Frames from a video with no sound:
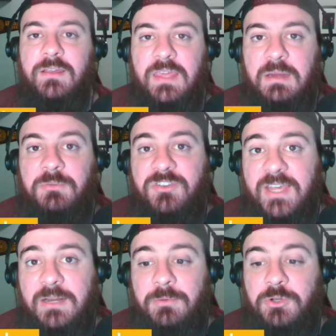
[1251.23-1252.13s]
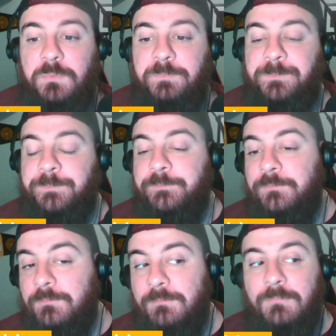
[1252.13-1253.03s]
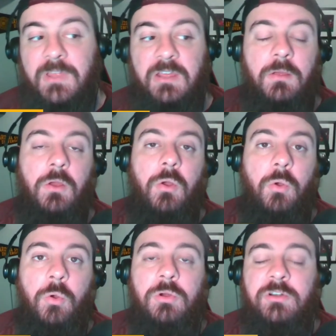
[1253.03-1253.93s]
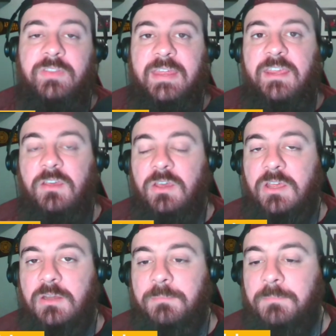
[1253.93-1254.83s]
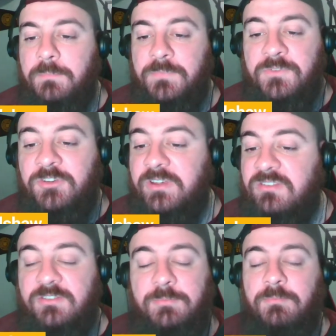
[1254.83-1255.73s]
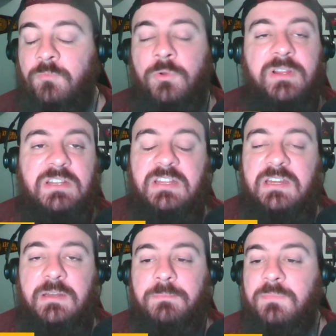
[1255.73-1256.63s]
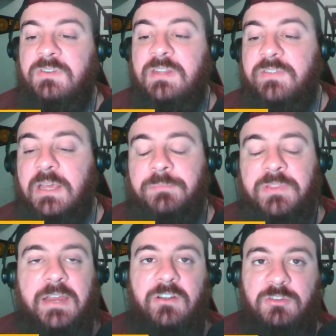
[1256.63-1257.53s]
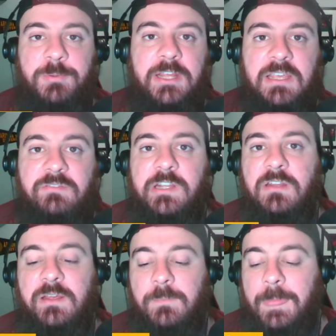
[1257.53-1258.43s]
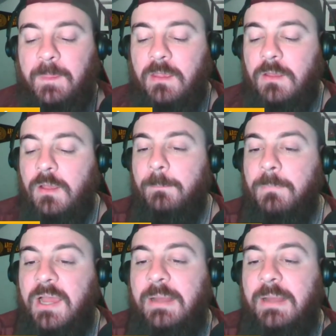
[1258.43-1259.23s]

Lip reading: Cameron Skattebo, or they could just really divvy up the carries pretty evenly. My